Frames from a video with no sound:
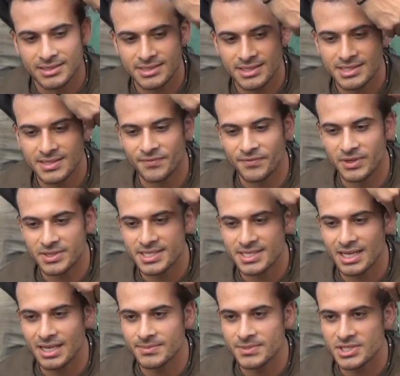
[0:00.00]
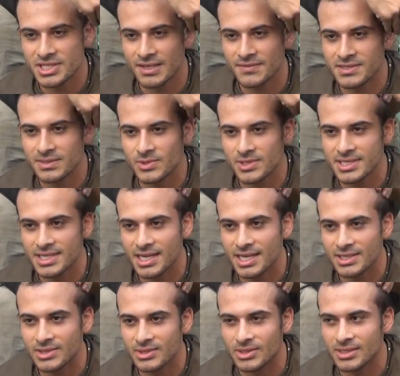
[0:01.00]
is this the first time you shave someone's
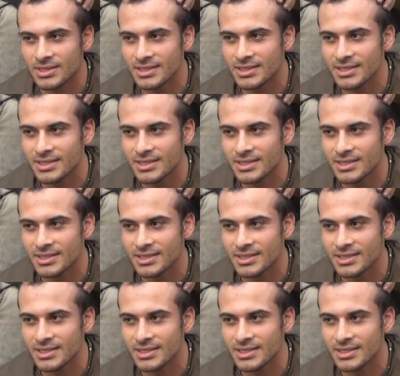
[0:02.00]
head, or?